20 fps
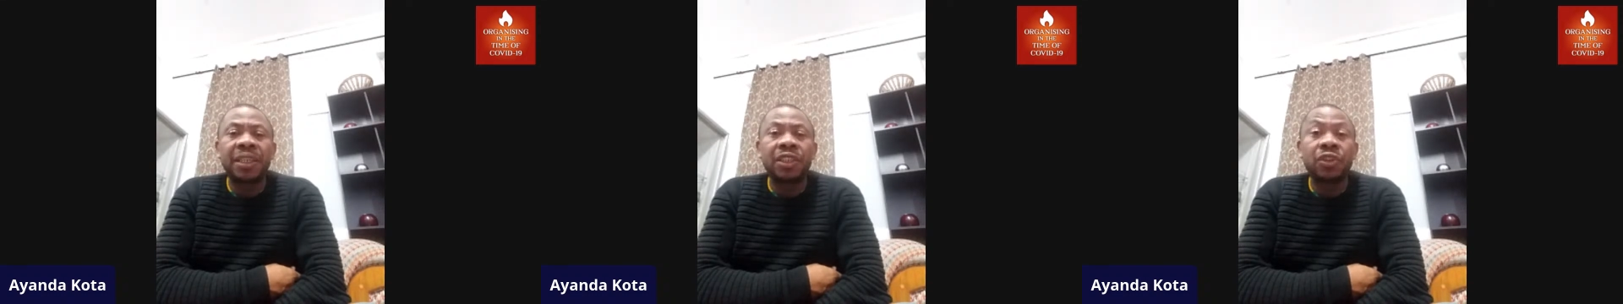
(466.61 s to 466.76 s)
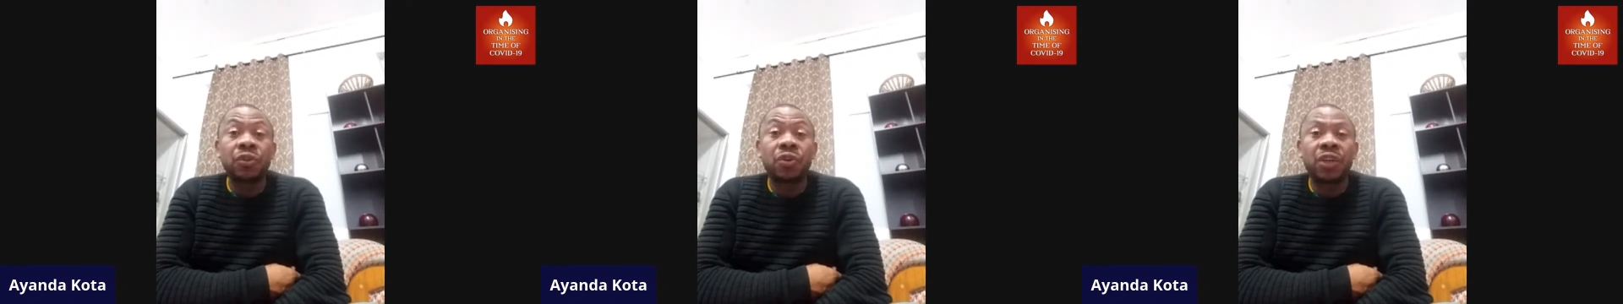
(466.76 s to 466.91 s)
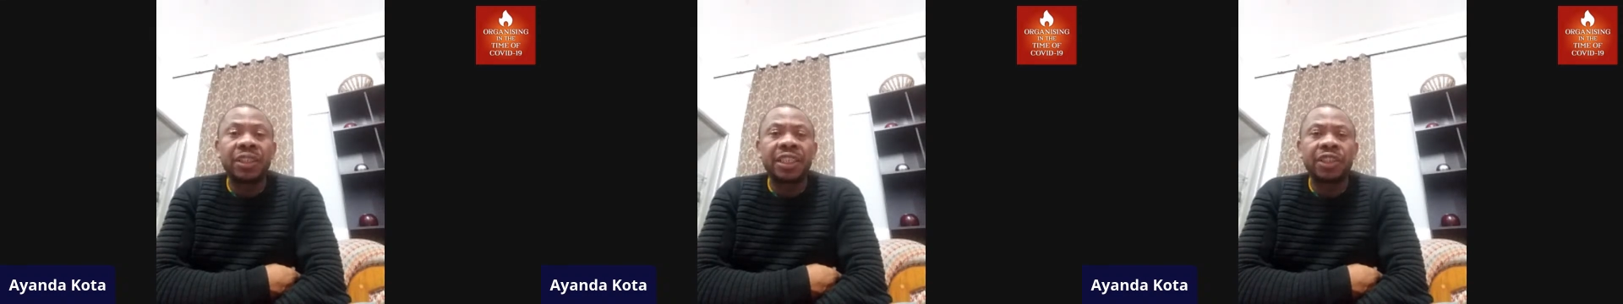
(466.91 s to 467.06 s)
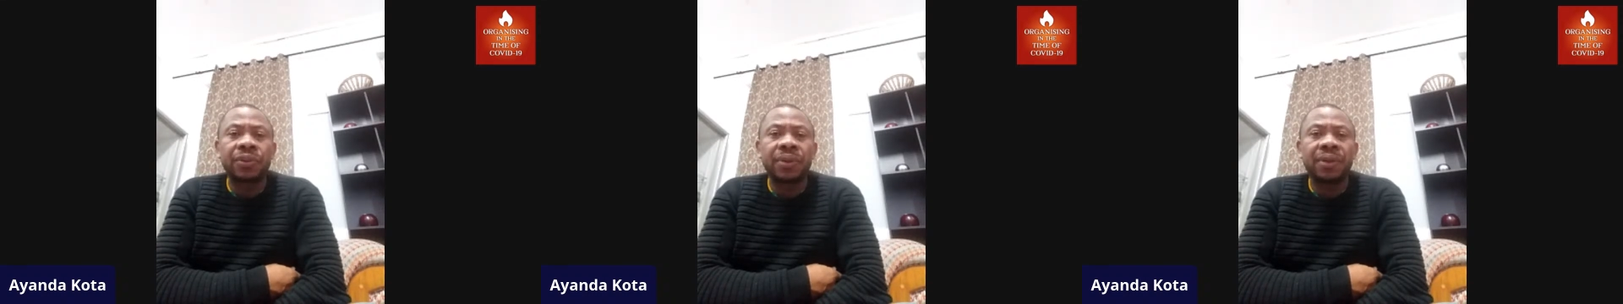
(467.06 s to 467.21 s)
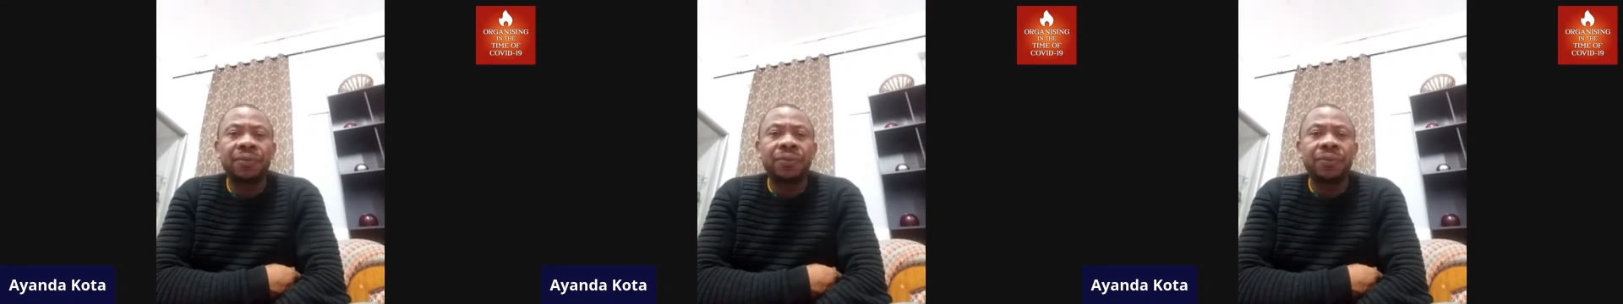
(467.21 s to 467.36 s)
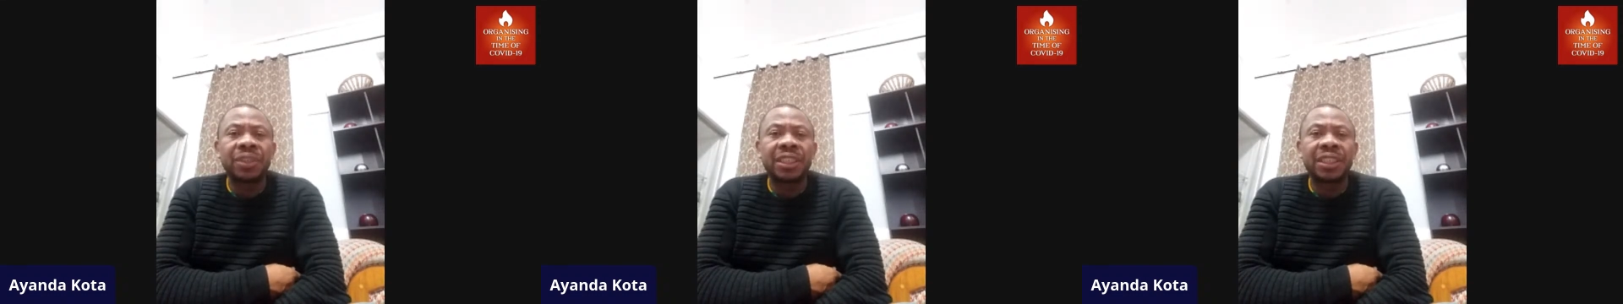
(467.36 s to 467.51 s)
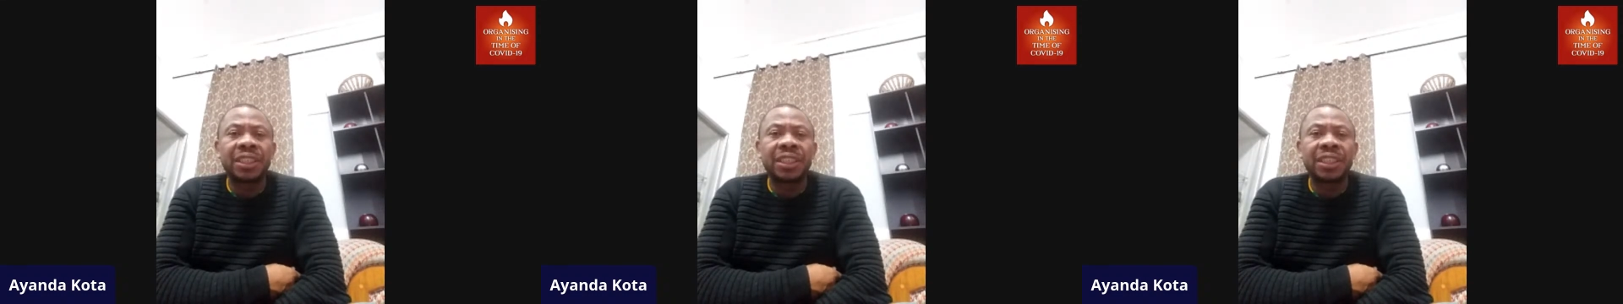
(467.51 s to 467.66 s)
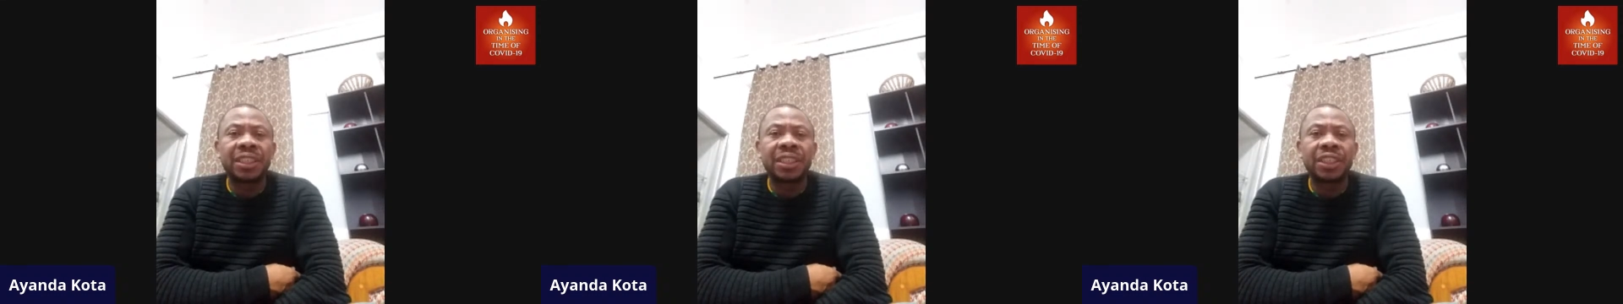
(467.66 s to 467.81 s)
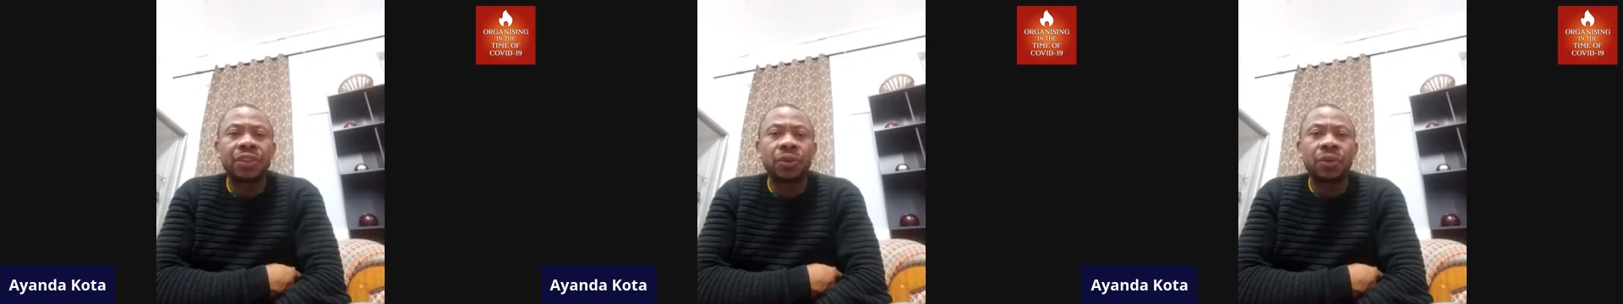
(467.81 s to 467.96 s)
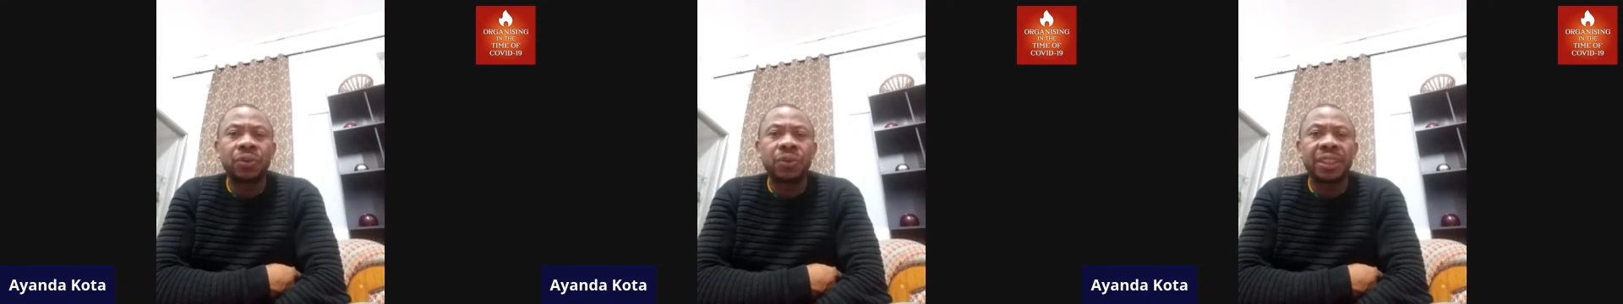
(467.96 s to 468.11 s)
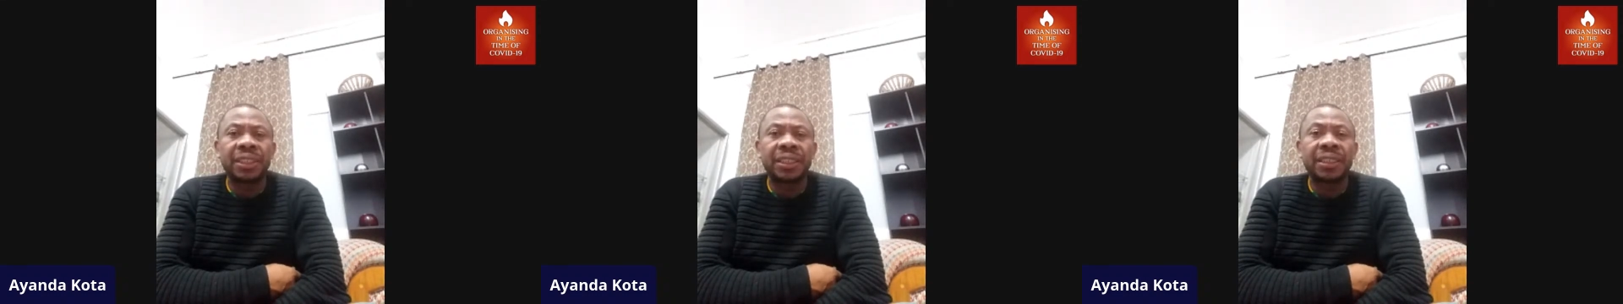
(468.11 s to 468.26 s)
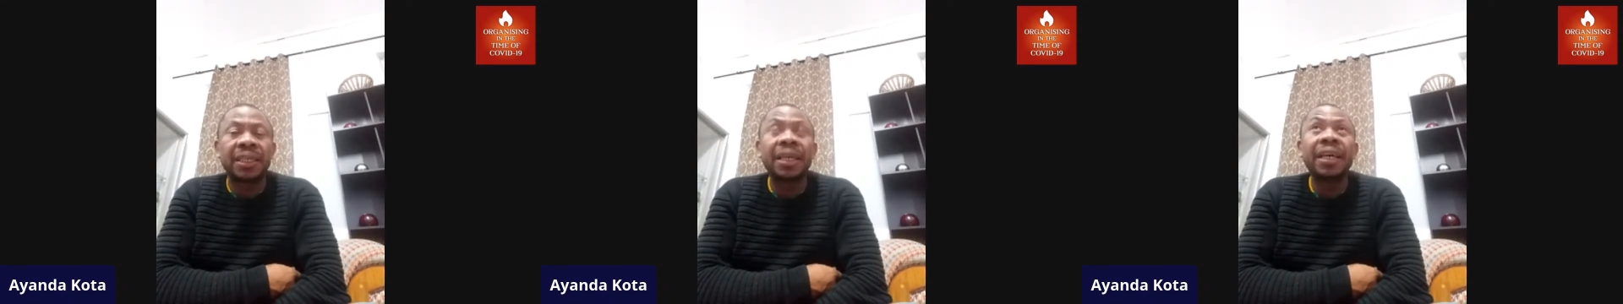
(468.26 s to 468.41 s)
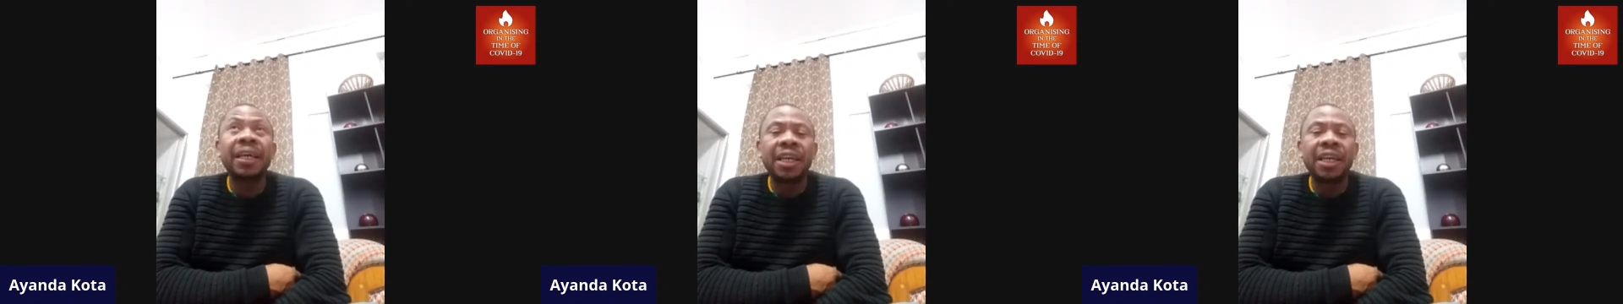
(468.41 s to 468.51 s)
court as well for dissolution